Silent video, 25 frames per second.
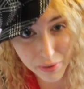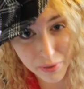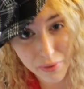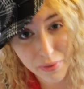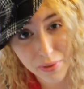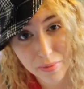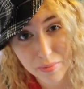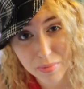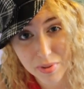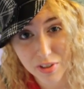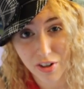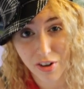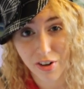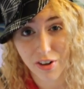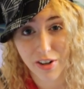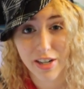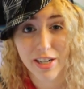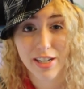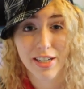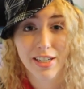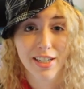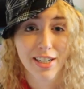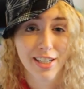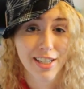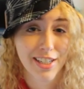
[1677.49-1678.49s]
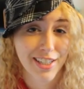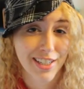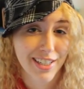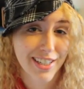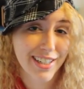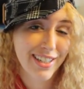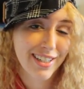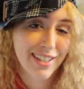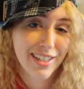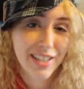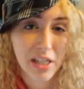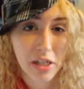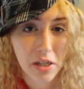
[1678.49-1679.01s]
Oh, I'm sorry.
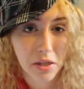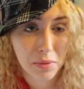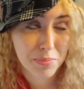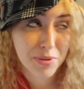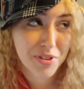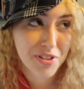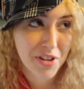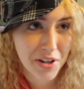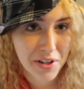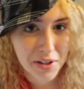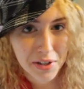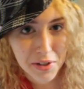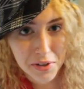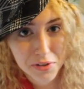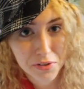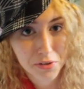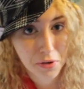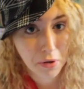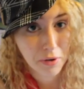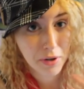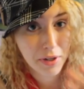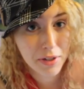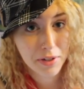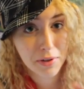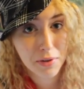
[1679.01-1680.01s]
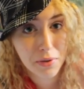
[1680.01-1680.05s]
I'm sorry